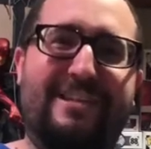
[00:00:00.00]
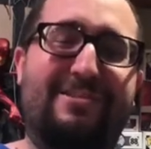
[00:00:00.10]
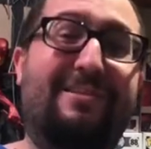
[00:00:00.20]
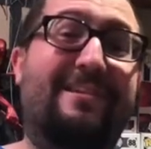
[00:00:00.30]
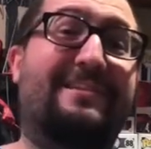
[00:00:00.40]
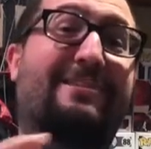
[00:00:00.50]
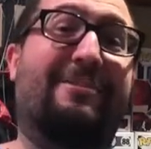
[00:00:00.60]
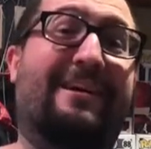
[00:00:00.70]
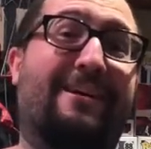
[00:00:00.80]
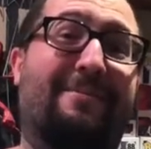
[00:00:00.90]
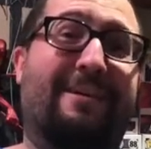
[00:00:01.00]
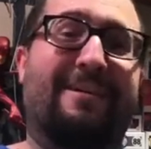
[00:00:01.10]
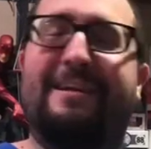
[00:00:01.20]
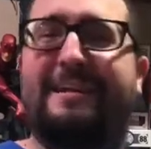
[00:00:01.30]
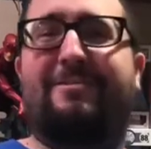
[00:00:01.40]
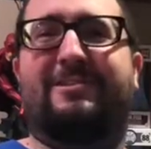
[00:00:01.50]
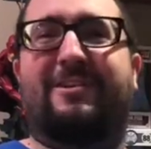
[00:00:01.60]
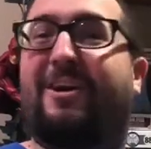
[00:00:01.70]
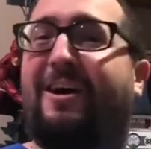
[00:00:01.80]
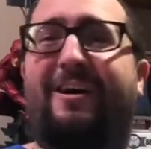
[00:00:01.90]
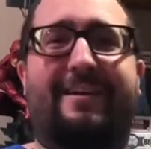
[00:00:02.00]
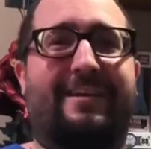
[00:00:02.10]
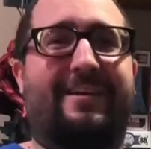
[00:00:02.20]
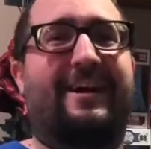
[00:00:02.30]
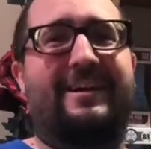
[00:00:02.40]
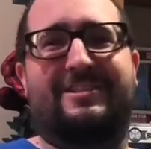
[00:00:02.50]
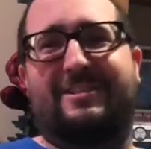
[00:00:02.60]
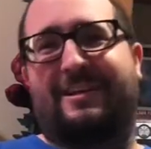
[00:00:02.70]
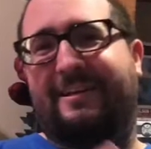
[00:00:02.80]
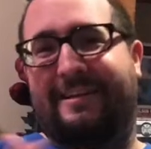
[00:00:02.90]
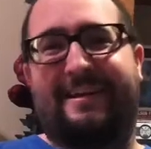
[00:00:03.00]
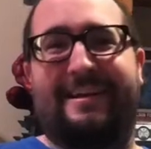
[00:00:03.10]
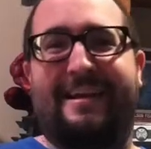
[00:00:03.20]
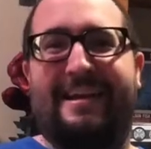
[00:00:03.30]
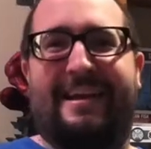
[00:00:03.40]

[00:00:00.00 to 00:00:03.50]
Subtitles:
2008 when Iron Man he was a cocky, hotshot guy,